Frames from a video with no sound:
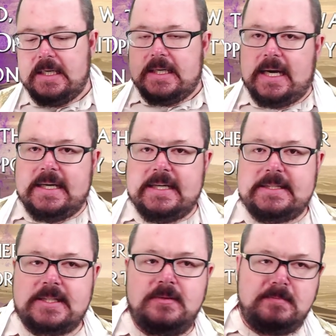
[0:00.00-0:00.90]
And I
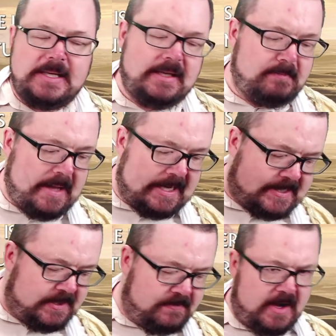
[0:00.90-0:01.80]
don't mean
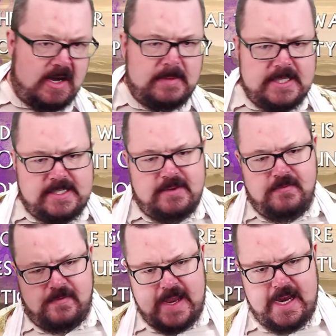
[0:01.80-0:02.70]
massive armies
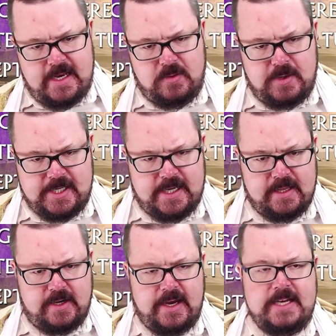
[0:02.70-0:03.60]
invading one
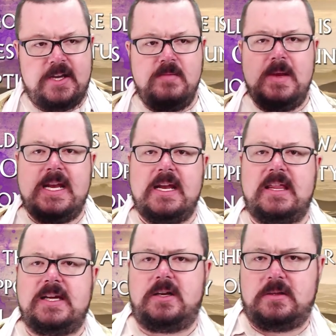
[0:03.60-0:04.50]
another. I don't mean
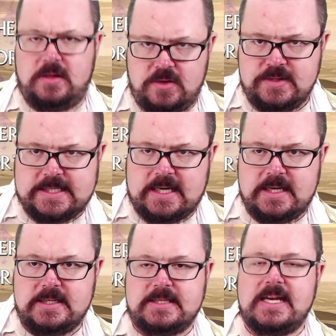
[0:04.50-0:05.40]
anything along those
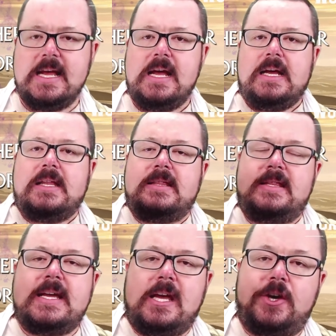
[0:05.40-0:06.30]
lines.
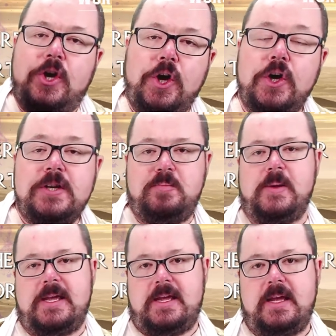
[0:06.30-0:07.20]
There could
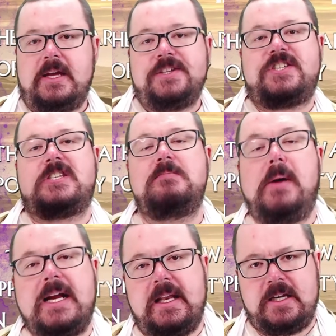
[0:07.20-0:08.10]
be
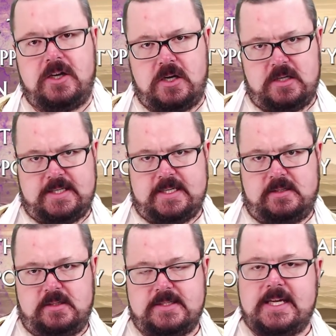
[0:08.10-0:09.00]
smuggling
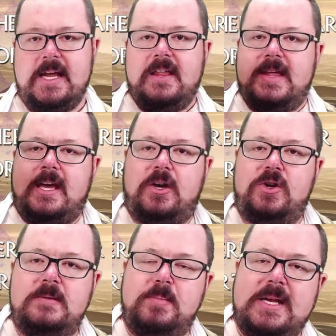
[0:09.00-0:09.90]
cartels. There
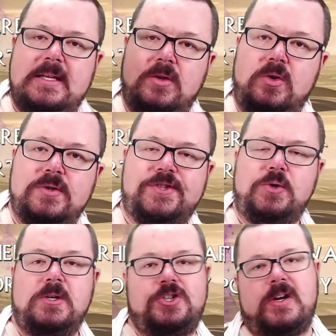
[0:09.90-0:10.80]
could be lords
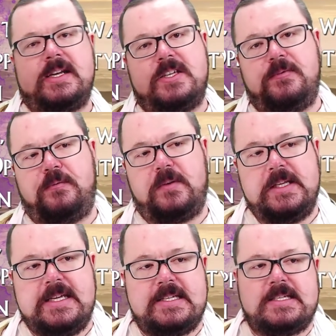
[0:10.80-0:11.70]
who are trying to
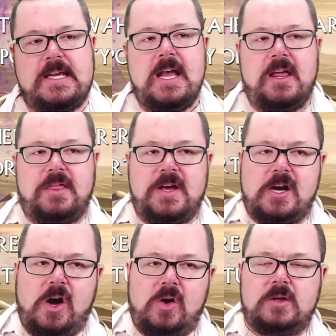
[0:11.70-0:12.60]
fleece the
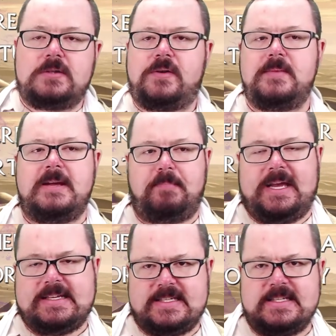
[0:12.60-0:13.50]
gold from their
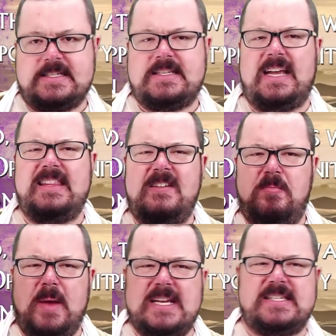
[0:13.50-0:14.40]
peasants, and they've
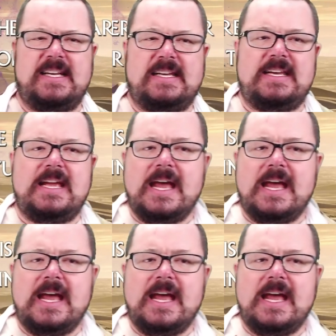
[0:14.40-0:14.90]
basically